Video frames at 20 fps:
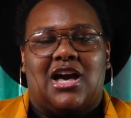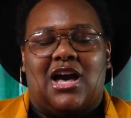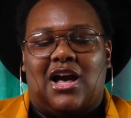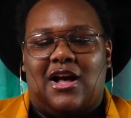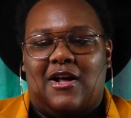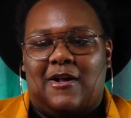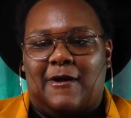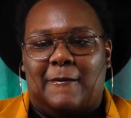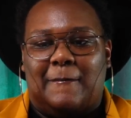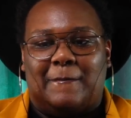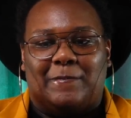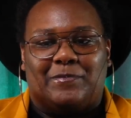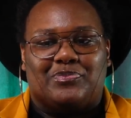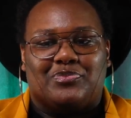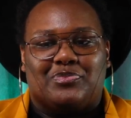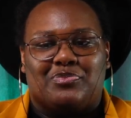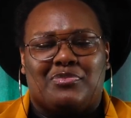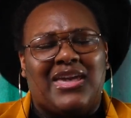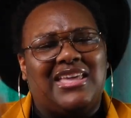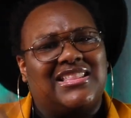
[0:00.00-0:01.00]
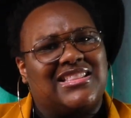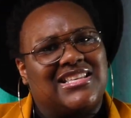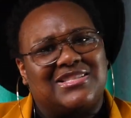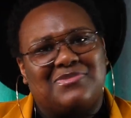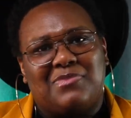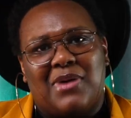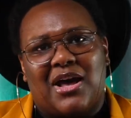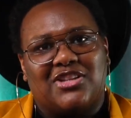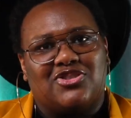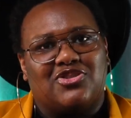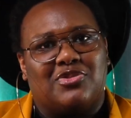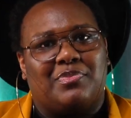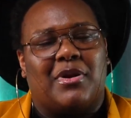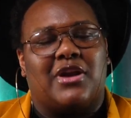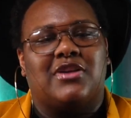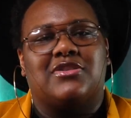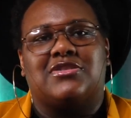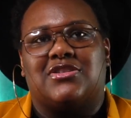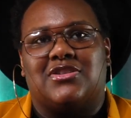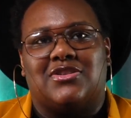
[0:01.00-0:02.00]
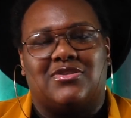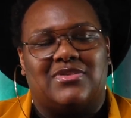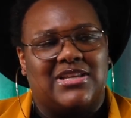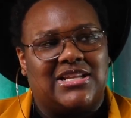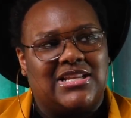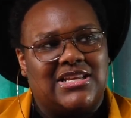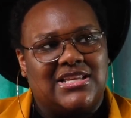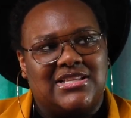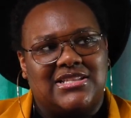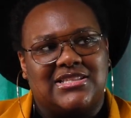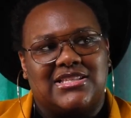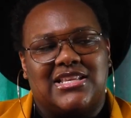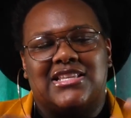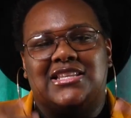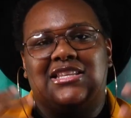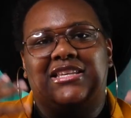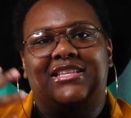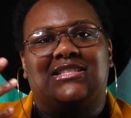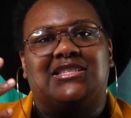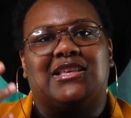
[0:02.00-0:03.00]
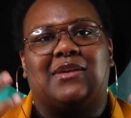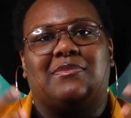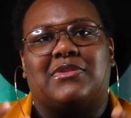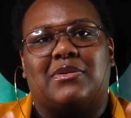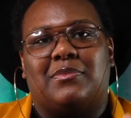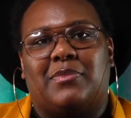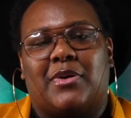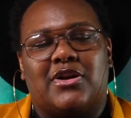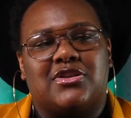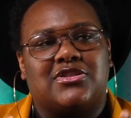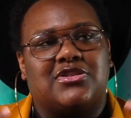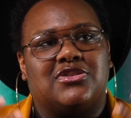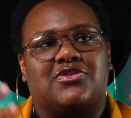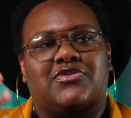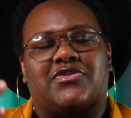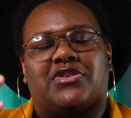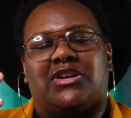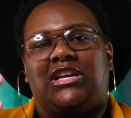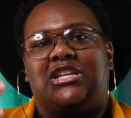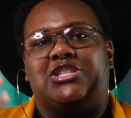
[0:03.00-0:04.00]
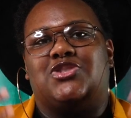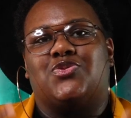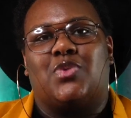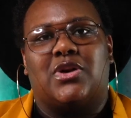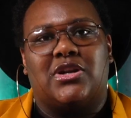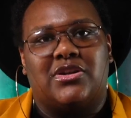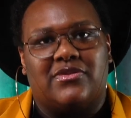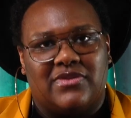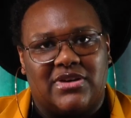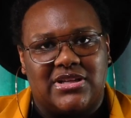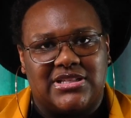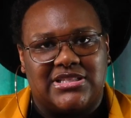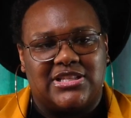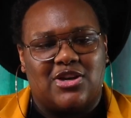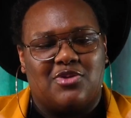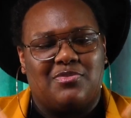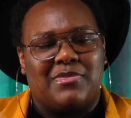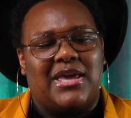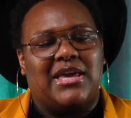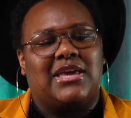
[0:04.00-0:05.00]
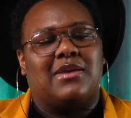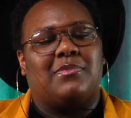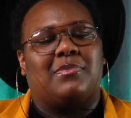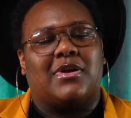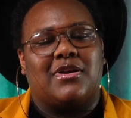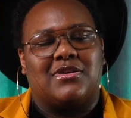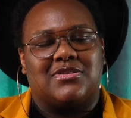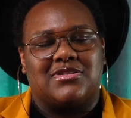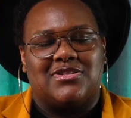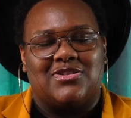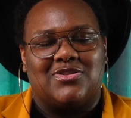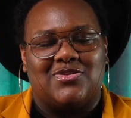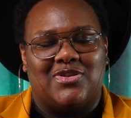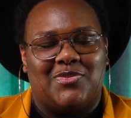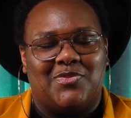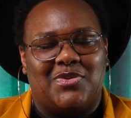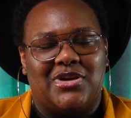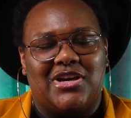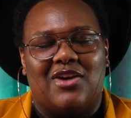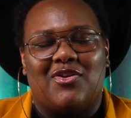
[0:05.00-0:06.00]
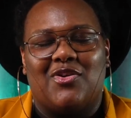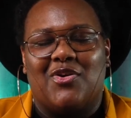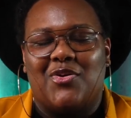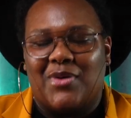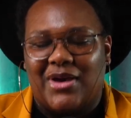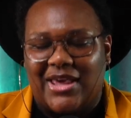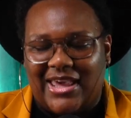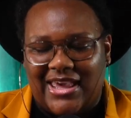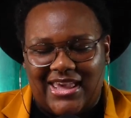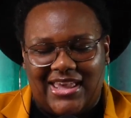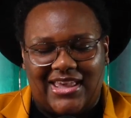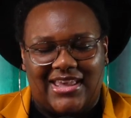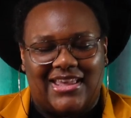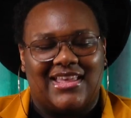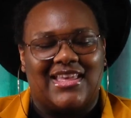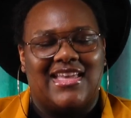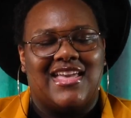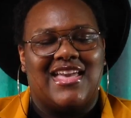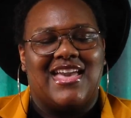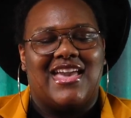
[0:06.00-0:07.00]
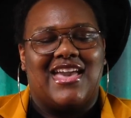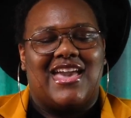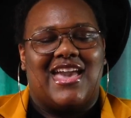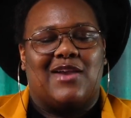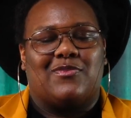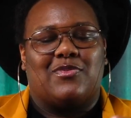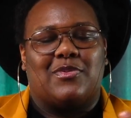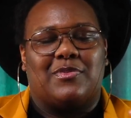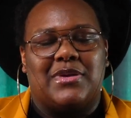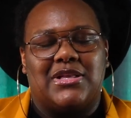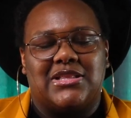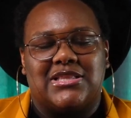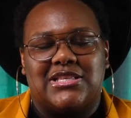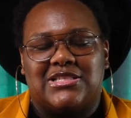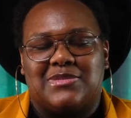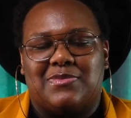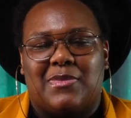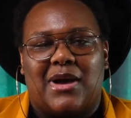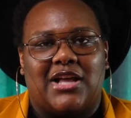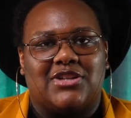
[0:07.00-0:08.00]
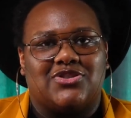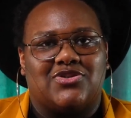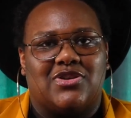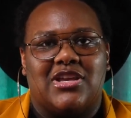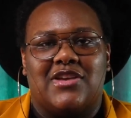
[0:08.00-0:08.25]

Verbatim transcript: Um, make this mantra personal. It is, it is something personal for each one of us. So make it personal. And we're going to go ahead and repeat this mantra.